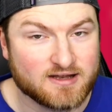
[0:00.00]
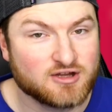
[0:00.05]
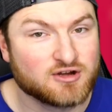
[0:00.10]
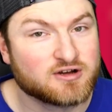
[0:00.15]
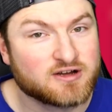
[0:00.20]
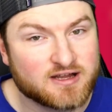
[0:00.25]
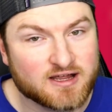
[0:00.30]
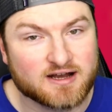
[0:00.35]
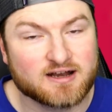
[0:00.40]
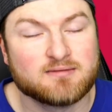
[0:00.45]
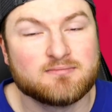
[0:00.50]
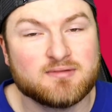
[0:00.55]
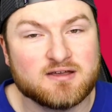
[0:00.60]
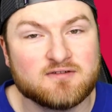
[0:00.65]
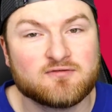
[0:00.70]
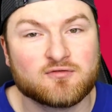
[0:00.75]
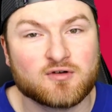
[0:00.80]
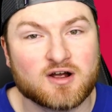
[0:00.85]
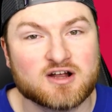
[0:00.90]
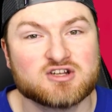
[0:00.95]
You're going to be
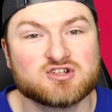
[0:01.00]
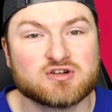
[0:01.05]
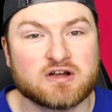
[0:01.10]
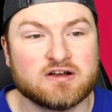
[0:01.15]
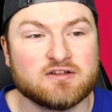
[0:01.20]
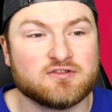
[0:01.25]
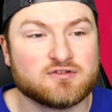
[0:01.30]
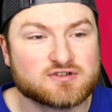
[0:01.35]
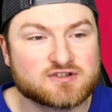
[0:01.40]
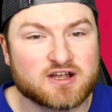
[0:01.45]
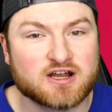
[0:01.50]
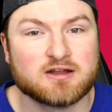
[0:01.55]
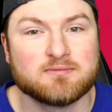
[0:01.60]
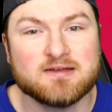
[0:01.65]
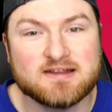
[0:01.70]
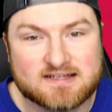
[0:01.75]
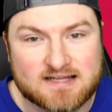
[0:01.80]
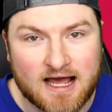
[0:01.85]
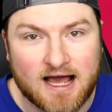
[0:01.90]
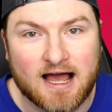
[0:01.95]
frustrated. There's going to
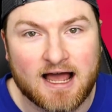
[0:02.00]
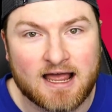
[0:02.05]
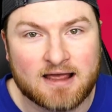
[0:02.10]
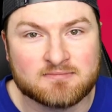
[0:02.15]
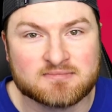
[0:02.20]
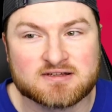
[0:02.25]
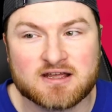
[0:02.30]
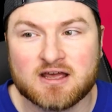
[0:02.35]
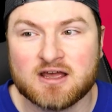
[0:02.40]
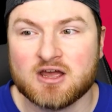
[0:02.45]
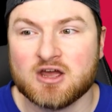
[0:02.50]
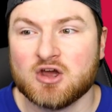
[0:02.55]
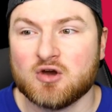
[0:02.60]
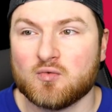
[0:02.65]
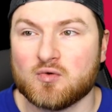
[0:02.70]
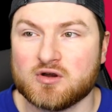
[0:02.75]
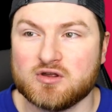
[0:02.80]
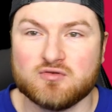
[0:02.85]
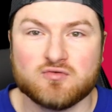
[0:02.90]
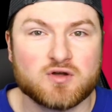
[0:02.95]
be times
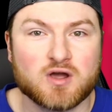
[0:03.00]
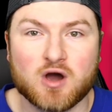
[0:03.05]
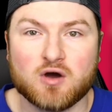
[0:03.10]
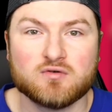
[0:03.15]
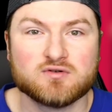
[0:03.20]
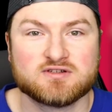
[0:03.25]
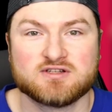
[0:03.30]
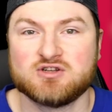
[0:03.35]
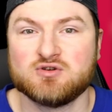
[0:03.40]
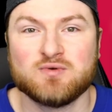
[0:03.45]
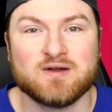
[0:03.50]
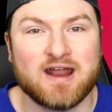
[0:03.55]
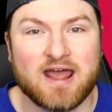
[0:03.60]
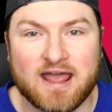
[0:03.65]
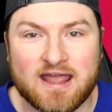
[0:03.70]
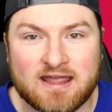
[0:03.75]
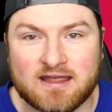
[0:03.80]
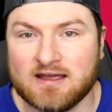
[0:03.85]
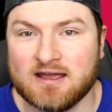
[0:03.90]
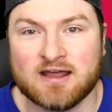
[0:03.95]
where you go
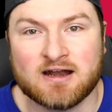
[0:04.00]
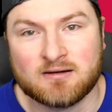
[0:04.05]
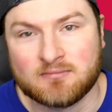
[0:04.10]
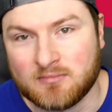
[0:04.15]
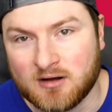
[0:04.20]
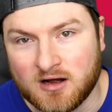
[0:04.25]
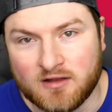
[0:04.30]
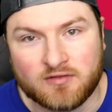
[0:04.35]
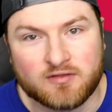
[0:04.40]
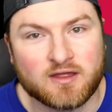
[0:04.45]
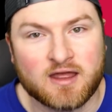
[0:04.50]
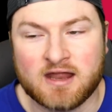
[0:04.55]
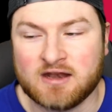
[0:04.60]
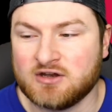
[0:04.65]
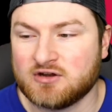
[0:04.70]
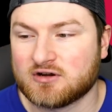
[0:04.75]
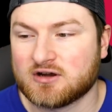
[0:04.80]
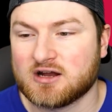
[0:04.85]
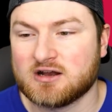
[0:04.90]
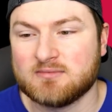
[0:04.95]
2-8 in a month
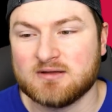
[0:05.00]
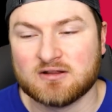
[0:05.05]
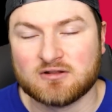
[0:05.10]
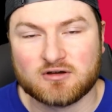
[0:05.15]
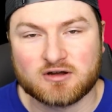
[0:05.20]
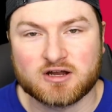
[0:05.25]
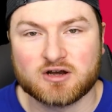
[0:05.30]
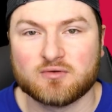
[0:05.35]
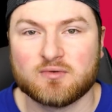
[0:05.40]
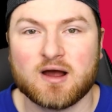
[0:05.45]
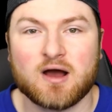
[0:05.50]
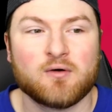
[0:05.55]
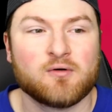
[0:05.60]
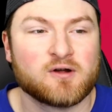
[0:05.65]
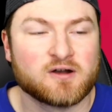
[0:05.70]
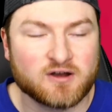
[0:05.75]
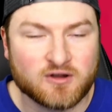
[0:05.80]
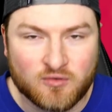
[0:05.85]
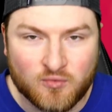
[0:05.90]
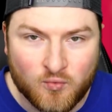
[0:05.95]
and you're going to be looking around
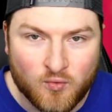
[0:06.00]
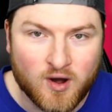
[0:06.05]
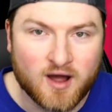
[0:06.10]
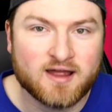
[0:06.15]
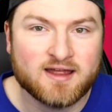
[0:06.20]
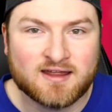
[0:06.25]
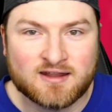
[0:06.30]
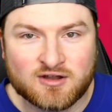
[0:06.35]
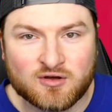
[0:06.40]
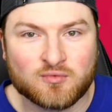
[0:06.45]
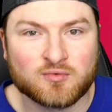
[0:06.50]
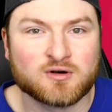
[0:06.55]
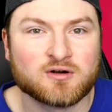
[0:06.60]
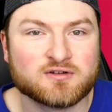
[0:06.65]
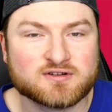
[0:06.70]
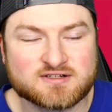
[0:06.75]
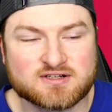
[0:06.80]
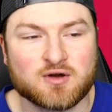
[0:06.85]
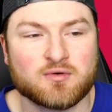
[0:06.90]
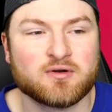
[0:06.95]
wondering what in the
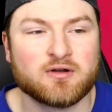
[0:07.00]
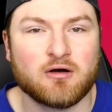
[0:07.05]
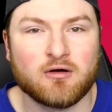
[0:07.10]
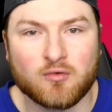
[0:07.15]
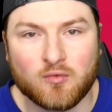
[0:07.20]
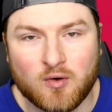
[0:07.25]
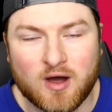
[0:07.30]
world is going on.